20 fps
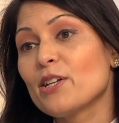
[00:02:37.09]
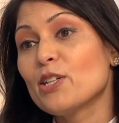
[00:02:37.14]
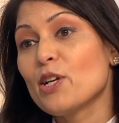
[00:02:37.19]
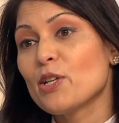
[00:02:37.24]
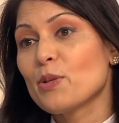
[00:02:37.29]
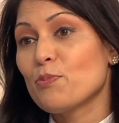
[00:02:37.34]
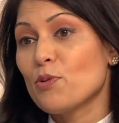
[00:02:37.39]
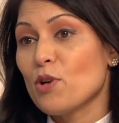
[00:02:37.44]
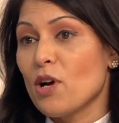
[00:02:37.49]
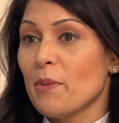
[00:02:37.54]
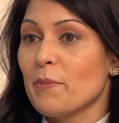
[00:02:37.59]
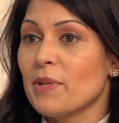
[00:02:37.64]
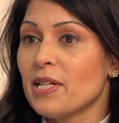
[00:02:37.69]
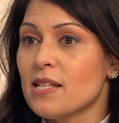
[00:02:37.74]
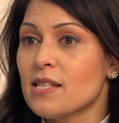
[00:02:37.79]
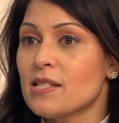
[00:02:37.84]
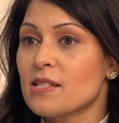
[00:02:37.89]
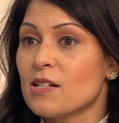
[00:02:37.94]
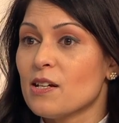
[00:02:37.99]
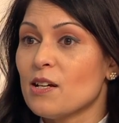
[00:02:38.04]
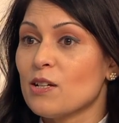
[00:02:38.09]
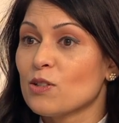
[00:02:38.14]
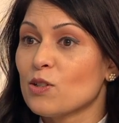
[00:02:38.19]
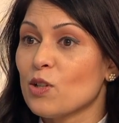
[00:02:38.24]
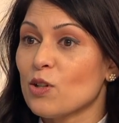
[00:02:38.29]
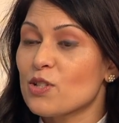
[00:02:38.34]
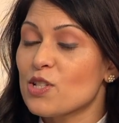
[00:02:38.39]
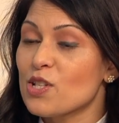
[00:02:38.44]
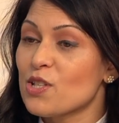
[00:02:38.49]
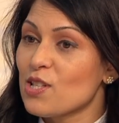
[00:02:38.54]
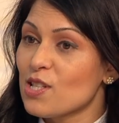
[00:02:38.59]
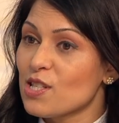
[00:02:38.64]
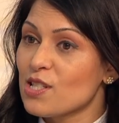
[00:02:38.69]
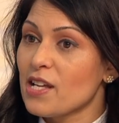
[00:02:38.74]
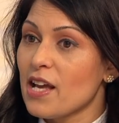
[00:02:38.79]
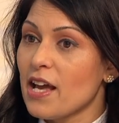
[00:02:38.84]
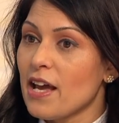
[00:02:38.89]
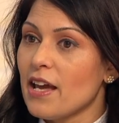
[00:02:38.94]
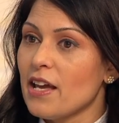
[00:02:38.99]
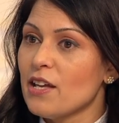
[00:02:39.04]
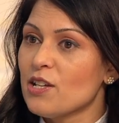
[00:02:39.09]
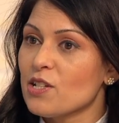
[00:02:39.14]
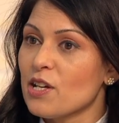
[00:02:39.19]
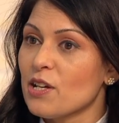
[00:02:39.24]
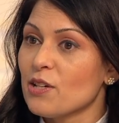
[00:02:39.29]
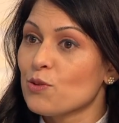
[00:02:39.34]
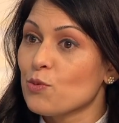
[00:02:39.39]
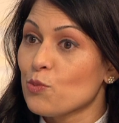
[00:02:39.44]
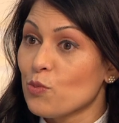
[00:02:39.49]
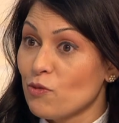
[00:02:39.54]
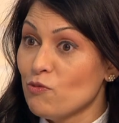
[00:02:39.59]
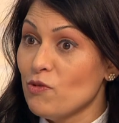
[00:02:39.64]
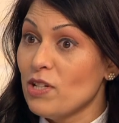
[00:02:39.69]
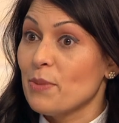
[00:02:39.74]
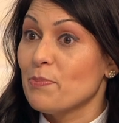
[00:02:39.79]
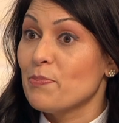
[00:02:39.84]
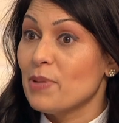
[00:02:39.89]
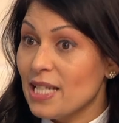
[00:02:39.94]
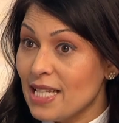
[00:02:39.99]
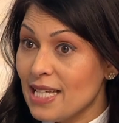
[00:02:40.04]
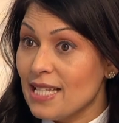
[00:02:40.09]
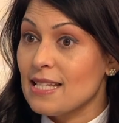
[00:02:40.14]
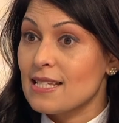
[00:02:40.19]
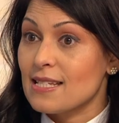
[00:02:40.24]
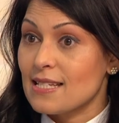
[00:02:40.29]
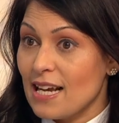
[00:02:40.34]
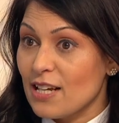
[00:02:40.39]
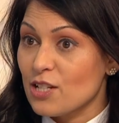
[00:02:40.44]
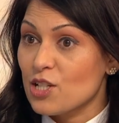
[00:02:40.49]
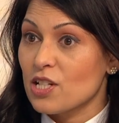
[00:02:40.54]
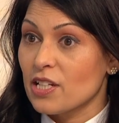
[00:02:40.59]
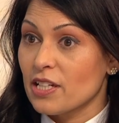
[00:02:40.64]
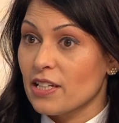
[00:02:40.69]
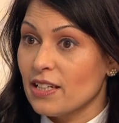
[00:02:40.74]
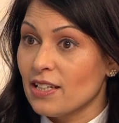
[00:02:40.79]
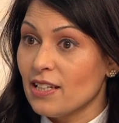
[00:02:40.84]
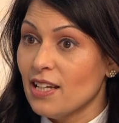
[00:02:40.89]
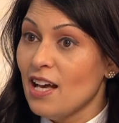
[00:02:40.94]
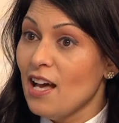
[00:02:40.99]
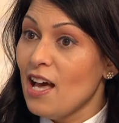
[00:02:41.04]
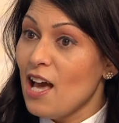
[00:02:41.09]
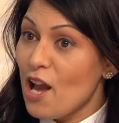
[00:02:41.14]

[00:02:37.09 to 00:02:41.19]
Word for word: you know, the Prime Minister got to the stage, and I'm really pleased, actually,